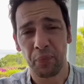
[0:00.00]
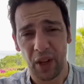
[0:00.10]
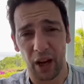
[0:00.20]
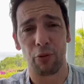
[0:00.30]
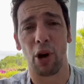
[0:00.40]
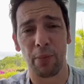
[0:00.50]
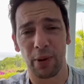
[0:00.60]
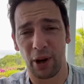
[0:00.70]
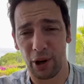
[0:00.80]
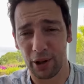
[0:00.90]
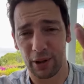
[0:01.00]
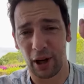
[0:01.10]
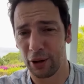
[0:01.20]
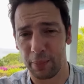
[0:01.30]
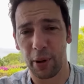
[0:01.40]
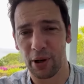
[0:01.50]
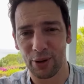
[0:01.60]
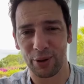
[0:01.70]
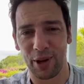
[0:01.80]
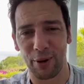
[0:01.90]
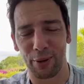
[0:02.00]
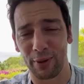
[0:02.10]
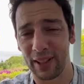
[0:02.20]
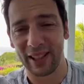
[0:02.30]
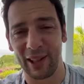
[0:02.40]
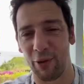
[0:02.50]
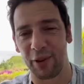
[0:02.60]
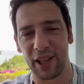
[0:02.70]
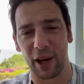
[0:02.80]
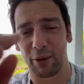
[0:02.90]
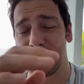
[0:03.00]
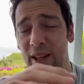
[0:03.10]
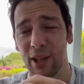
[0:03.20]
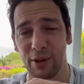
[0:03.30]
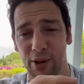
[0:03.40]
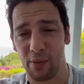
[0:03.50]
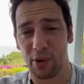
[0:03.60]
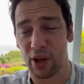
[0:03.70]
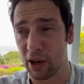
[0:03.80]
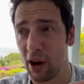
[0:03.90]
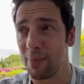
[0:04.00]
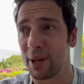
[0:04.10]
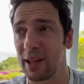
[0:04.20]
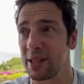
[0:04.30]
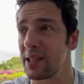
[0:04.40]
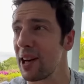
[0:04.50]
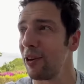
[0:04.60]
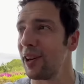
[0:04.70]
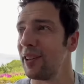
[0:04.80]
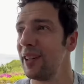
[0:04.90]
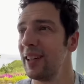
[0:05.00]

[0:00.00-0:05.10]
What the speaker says: And Rob, on a personal note, your little video, thank you so much. I can't begin to tell you.